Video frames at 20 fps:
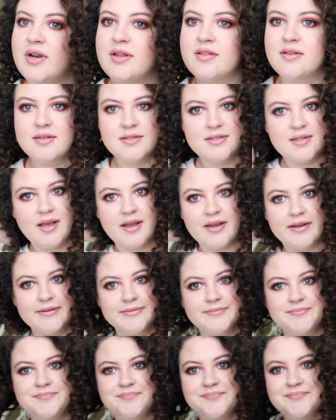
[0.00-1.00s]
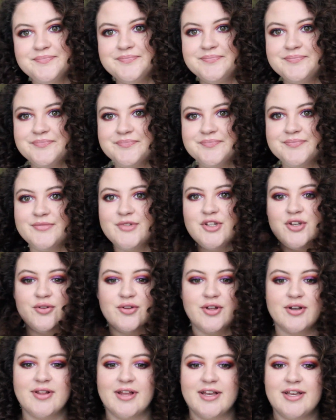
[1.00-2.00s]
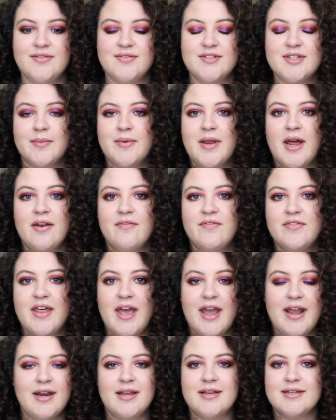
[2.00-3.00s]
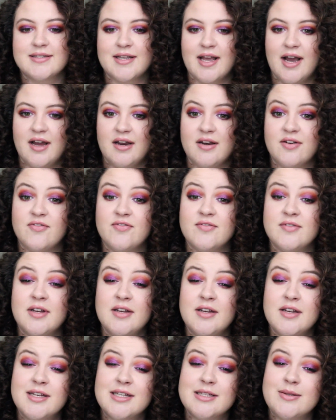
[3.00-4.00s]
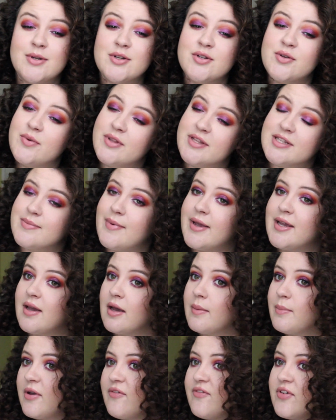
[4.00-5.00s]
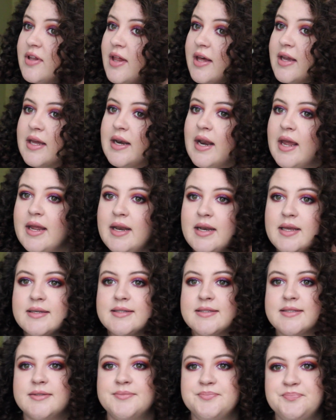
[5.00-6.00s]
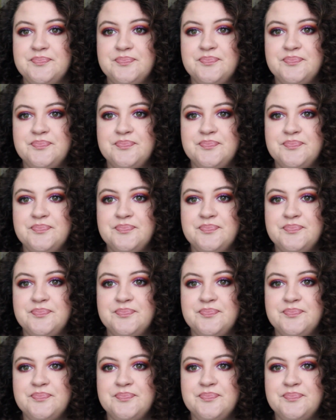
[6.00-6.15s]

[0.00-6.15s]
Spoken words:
what it looks like. You look like you stepped out of the 80s, kind of. Especially with this makeup. I feel like an 80s,